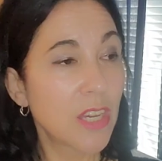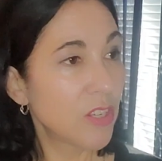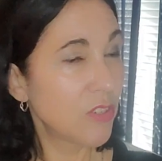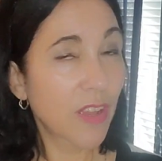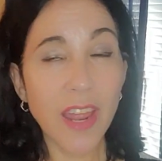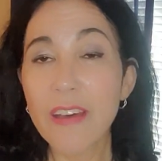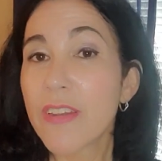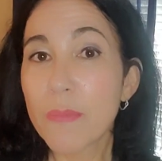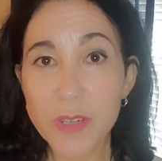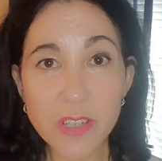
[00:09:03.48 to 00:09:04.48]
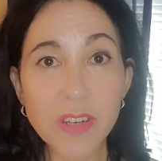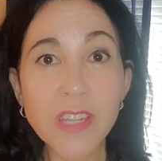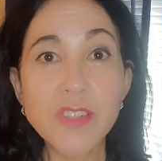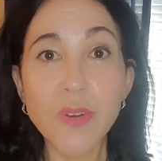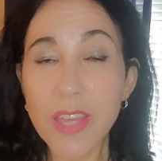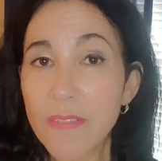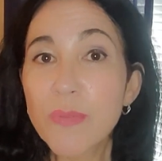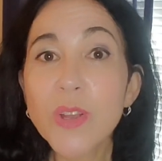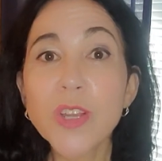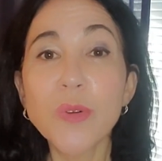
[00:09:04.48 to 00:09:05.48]
You're going to have an opportunity to,
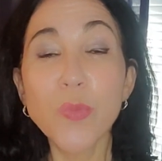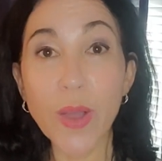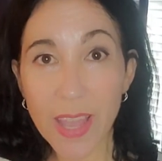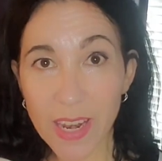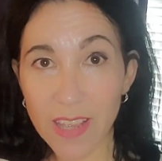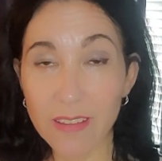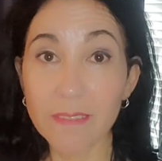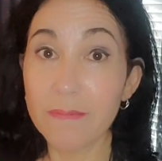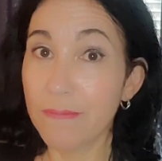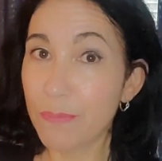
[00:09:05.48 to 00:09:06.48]
even when you're waiting,